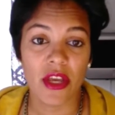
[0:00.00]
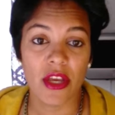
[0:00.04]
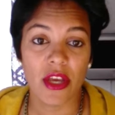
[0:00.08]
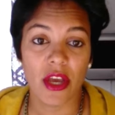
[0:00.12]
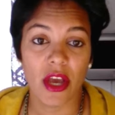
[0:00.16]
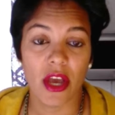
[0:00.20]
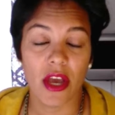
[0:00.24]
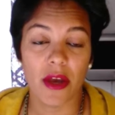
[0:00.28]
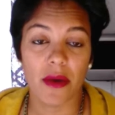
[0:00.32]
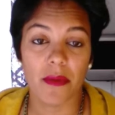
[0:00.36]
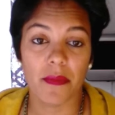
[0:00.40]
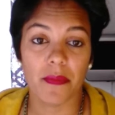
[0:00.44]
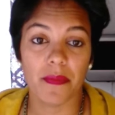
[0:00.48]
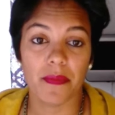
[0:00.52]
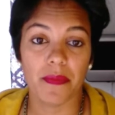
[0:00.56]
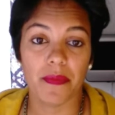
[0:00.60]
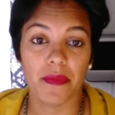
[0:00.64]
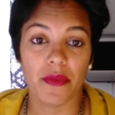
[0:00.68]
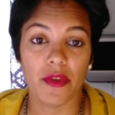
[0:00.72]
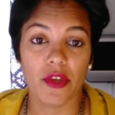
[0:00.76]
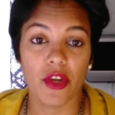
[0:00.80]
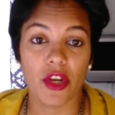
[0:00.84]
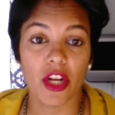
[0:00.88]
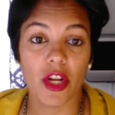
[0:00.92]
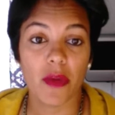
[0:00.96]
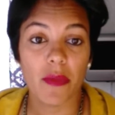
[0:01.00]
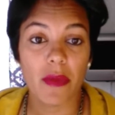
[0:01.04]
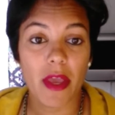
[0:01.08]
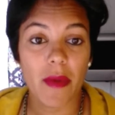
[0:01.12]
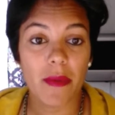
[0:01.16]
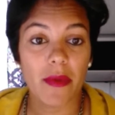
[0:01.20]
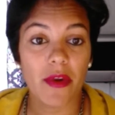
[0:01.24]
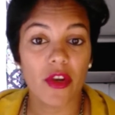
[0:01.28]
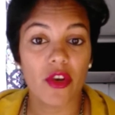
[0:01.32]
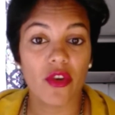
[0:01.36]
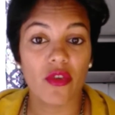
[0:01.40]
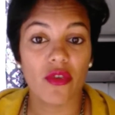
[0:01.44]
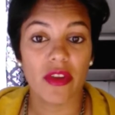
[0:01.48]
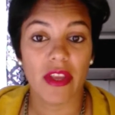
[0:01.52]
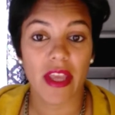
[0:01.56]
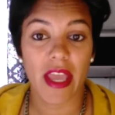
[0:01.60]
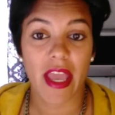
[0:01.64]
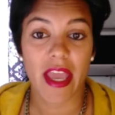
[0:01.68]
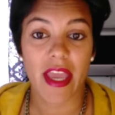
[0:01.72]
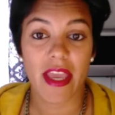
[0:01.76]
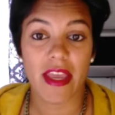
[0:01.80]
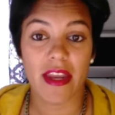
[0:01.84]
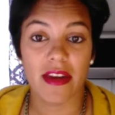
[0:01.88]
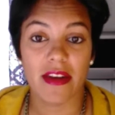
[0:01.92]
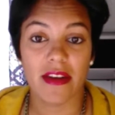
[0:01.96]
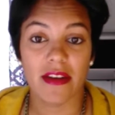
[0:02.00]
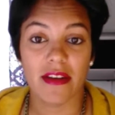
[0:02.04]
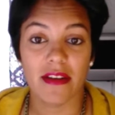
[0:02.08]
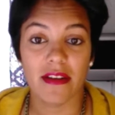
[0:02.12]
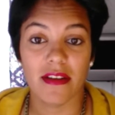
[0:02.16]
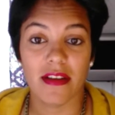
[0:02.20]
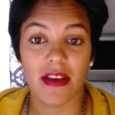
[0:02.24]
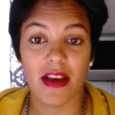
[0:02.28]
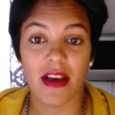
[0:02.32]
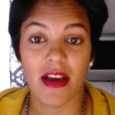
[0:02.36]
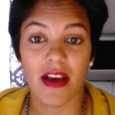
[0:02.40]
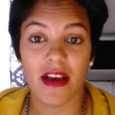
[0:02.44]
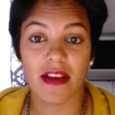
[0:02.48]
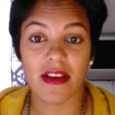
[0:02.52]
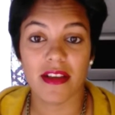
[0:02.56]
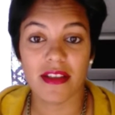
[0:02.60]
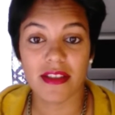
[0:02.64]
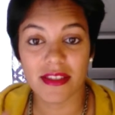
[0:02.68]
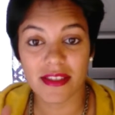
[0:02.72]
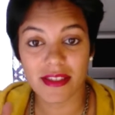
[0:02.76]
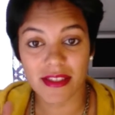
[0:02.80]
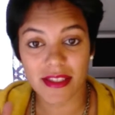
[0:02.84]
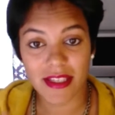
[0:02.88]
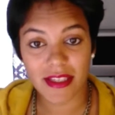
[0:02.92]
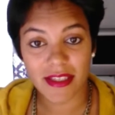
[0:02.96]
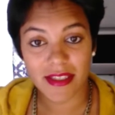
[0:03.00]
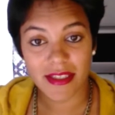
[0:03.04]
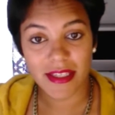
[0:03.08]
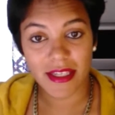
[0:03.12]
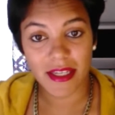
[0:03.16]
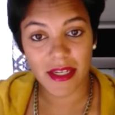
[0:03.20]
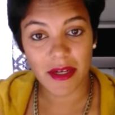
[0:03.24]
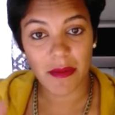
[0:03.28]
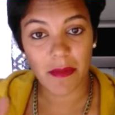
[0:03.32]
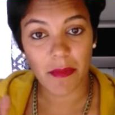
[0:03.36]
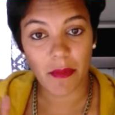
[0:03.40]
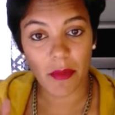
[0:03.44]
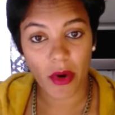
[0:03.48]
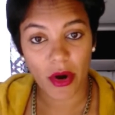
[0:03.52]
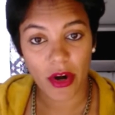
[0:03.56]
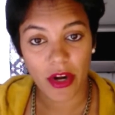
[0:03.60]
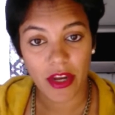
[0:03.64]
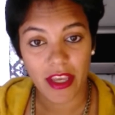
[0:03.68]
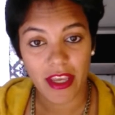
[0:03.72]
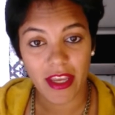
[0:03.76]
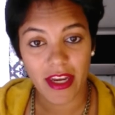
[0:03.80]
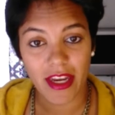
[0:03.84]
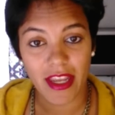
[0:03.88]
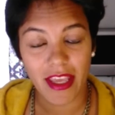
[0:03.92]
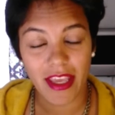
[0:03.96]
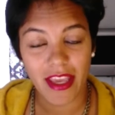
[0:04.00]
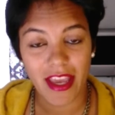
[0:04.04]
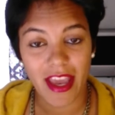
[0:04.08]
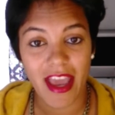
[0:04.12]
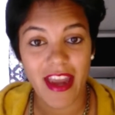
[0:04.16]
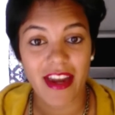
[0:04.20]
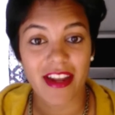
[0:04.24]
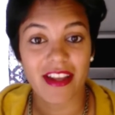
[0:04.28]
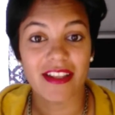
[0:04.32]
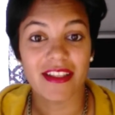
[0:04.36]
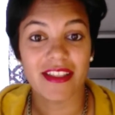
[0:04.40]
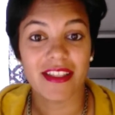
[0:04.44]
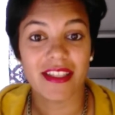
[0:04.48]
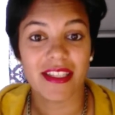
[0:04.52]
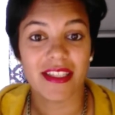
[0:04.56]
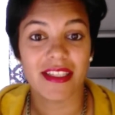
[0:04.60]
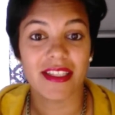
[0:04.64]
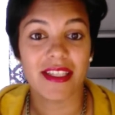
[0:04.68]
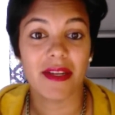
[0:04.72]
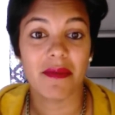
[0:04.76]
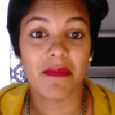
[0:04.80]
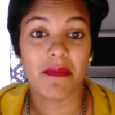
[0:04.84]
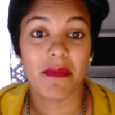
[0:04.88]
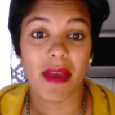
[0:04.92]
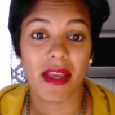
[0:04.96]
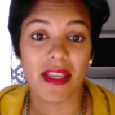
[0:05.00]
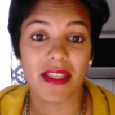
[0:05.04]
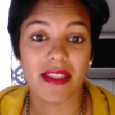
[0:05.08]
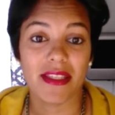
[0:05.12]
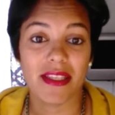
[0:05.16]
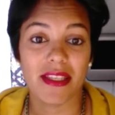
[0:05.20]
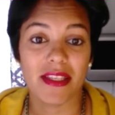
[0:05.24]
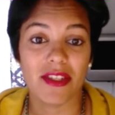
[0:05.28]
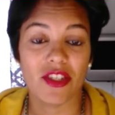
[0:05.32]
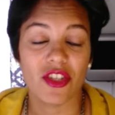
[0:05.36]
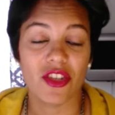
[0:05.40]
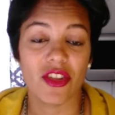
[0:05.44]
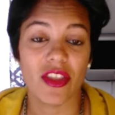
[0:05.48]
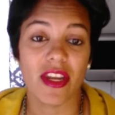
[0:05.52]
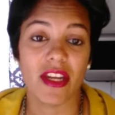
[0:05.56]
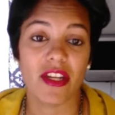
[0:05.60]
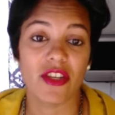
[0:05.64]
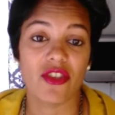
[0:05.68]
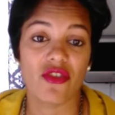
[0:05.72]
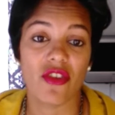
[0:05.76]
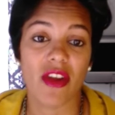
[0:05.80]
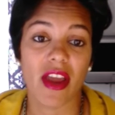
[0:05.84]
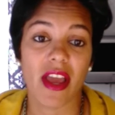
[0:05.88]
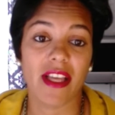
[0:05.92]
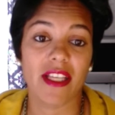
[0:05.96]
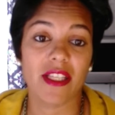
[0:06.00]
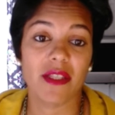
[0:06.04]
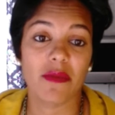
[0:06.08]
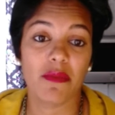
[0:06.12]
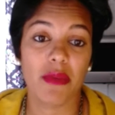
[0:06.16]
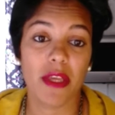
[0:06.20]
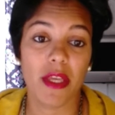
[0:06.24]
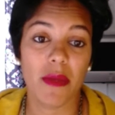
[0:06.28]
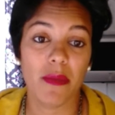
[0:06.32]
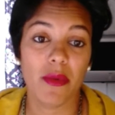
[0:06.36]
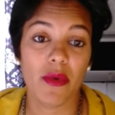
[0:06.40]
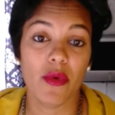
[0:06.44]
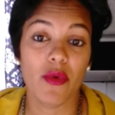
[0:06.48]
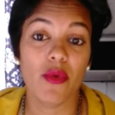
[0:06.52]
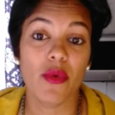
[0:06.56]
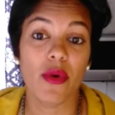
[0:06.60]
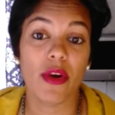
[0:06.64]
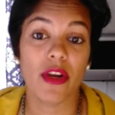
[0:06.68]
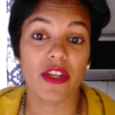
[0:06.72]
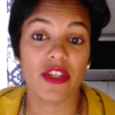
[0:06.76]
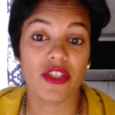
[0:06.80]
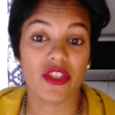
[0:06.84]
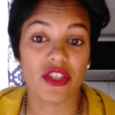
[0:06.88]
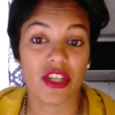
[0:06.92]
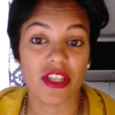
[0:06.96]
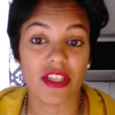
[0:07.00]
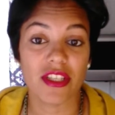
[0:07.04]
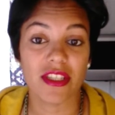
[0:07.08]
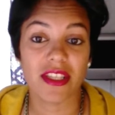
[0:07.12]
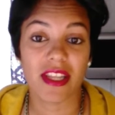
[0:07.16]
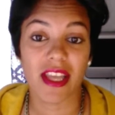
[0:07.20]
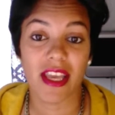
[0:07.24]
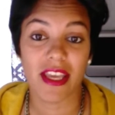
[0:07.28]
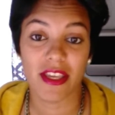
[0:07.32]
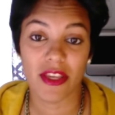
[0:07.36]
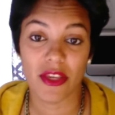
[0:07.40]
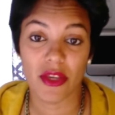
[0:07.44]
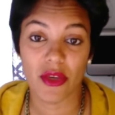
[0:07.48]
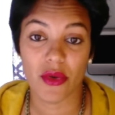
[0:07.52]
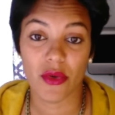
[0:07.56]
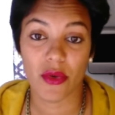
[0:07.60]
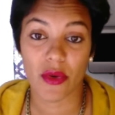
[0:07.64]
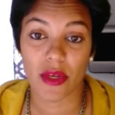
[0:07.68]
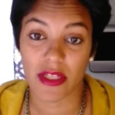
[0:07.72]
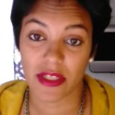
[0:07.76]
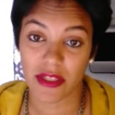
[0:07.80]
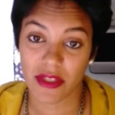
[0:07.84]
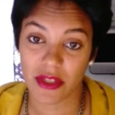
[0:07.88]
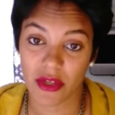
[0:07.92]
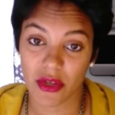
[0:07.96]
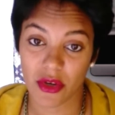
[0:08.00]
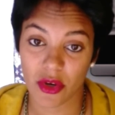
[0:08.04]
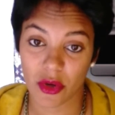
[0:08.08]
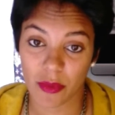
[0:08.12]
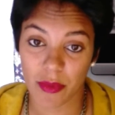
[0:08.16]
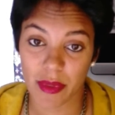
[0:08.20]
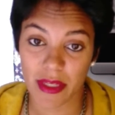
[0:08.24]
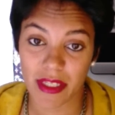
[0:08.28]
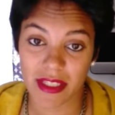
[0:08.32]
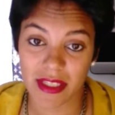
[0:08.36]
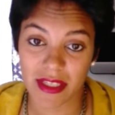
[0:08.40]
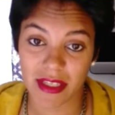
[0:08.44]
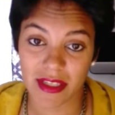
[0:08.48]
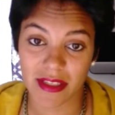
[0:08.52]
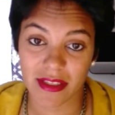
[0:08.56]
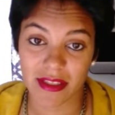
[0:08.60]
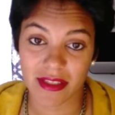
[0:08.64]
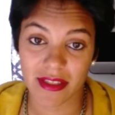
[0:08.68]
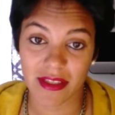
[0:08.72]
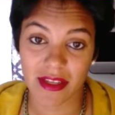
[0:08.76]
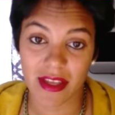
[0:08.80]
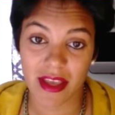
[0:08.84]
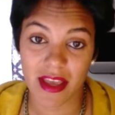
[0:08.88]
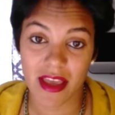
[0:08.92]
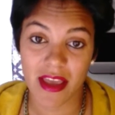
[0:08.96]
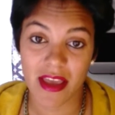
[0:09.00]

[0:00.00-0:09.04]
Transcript: you're going to be able to create a consistent marketing and consistent message that attracts people who are just like you into your business.